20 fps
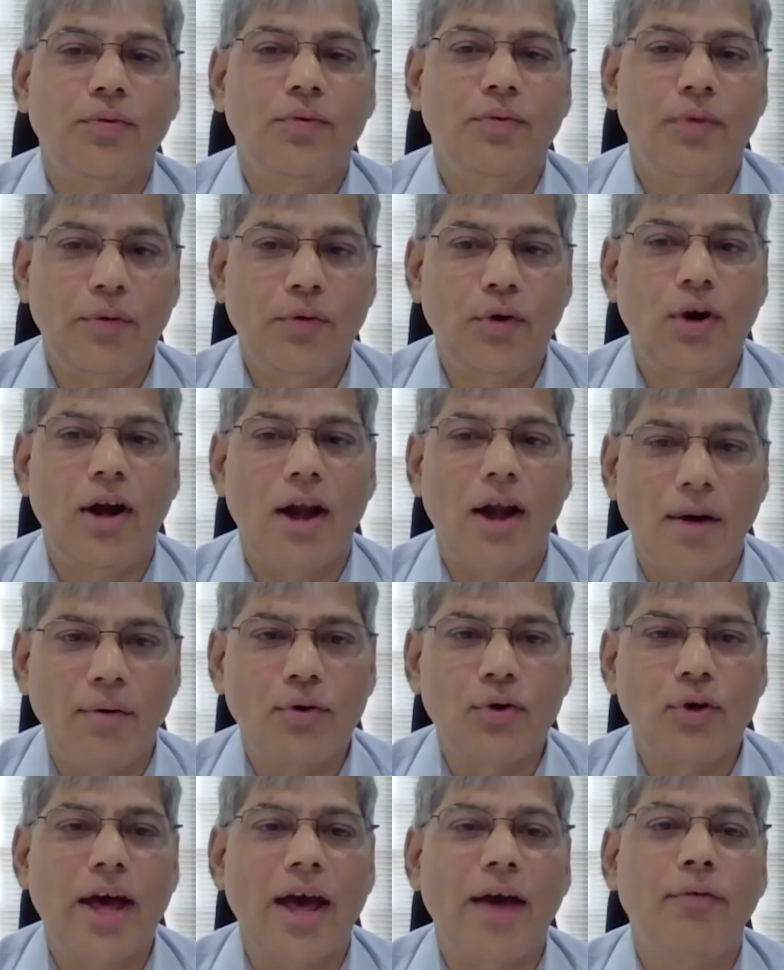we would love
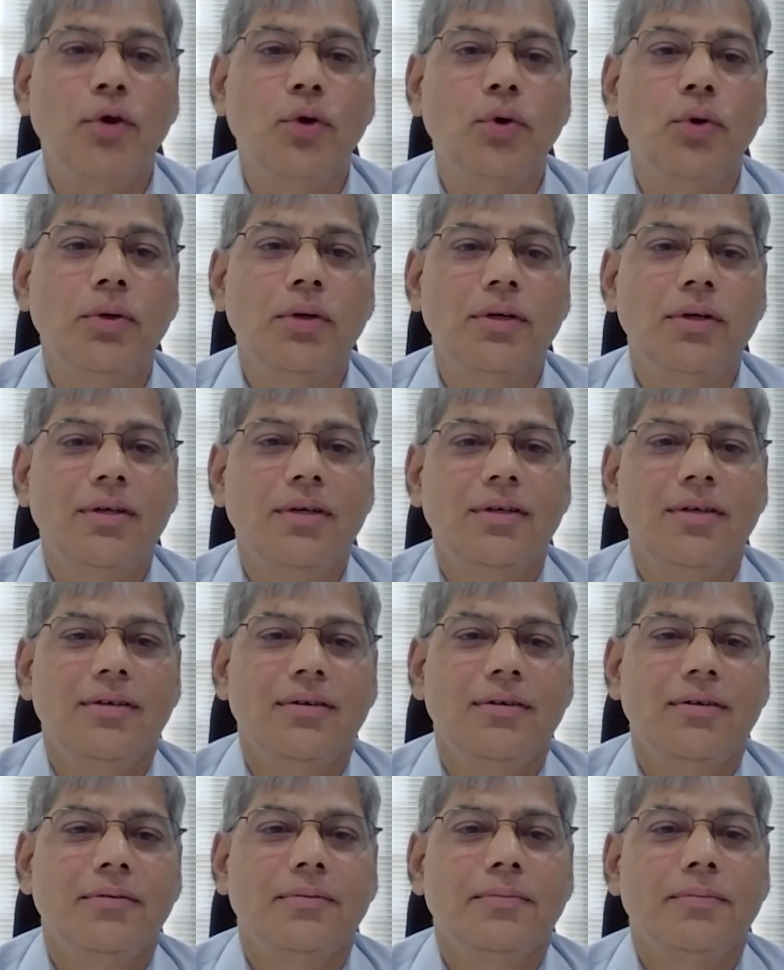to have you. Hopefully,
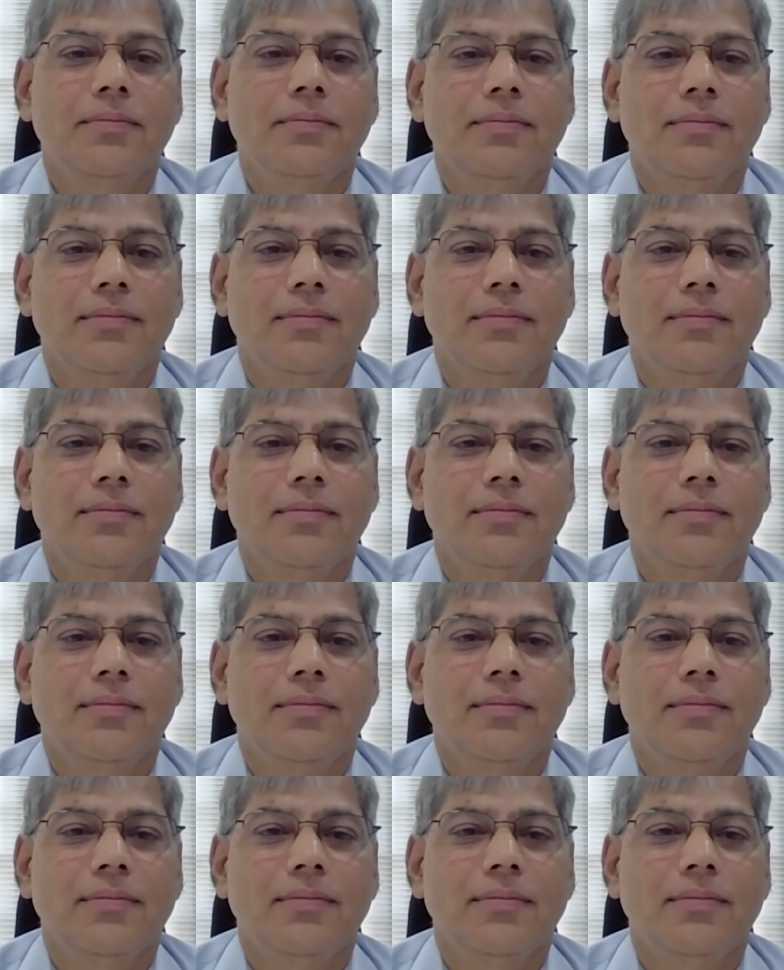by